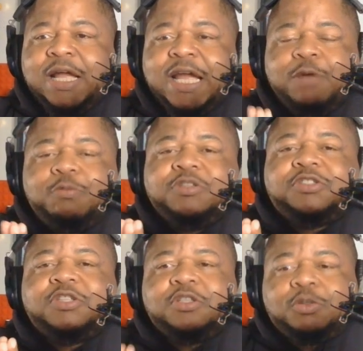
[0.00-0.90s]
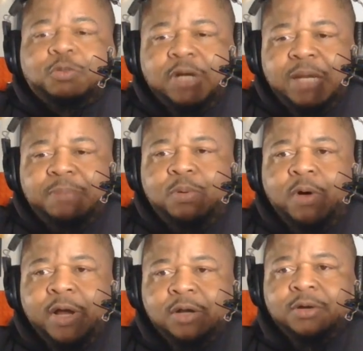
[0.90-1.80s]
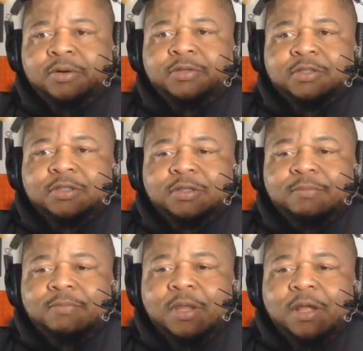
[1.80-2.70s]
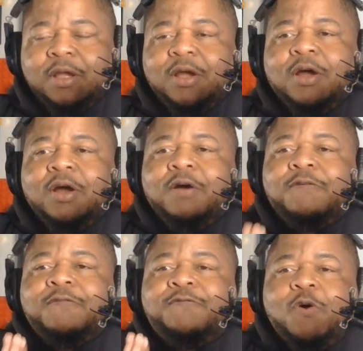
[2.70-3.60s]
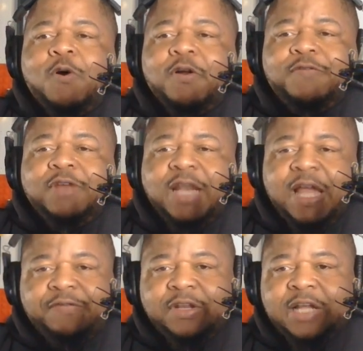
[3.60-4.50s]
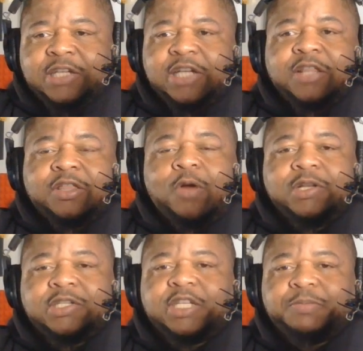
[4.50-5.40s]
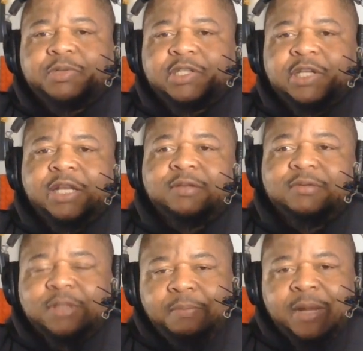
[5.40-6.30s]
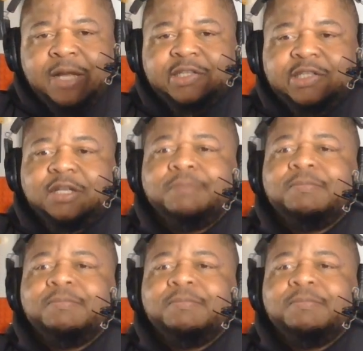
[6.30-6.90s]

It was the 3-pointers. 4 of 11. They shot 36%. The Mist.